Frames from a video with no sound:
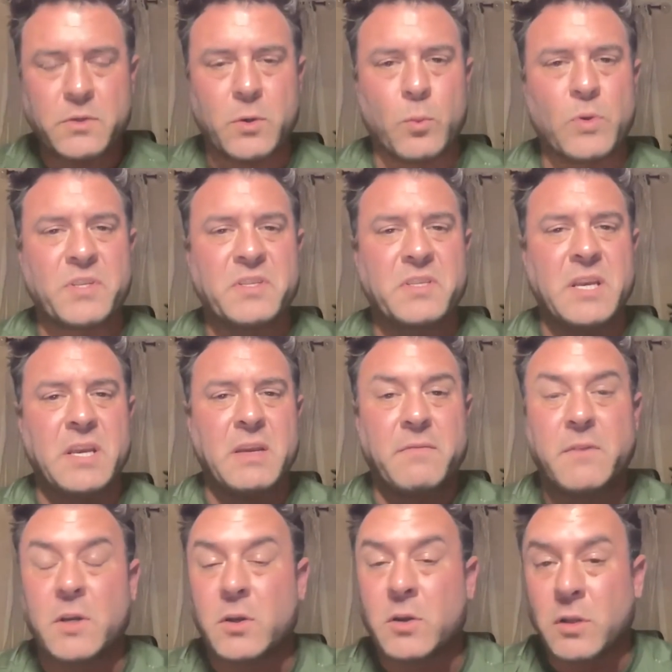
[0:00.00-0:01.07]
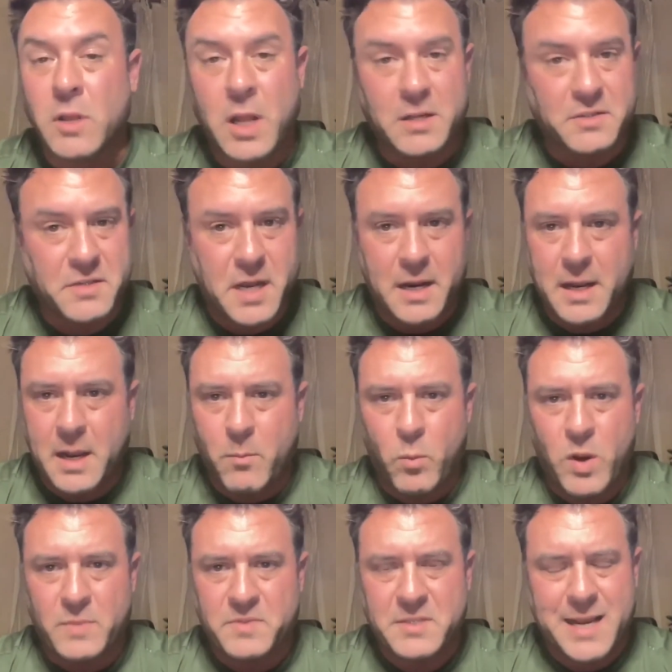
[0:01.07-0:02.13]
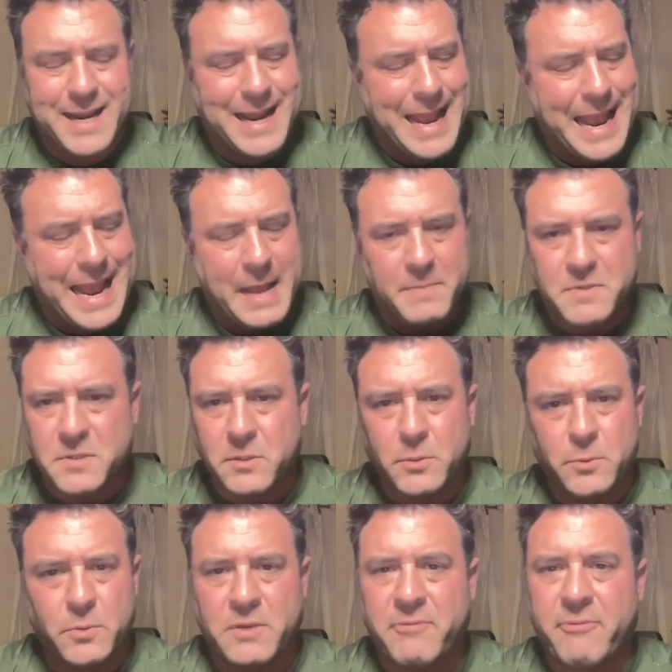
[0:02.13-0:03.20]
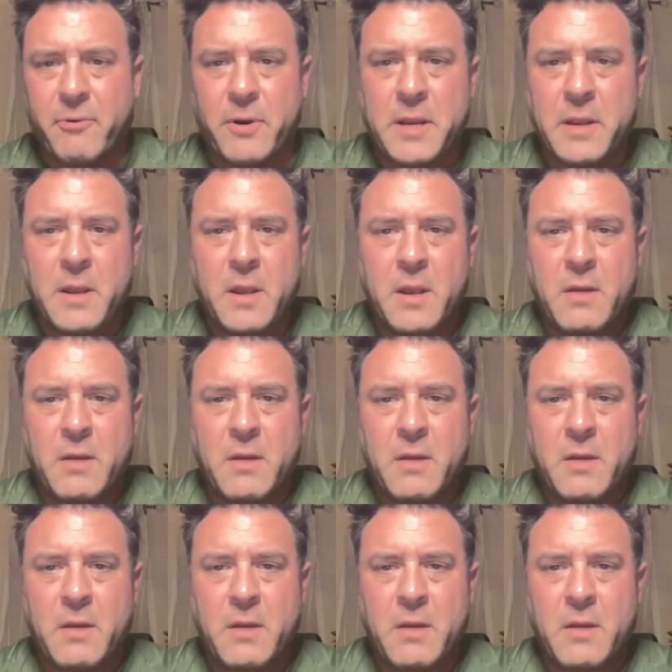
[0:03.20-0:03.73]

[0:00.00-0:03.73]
to receive the goodlaunch.com website absolutely free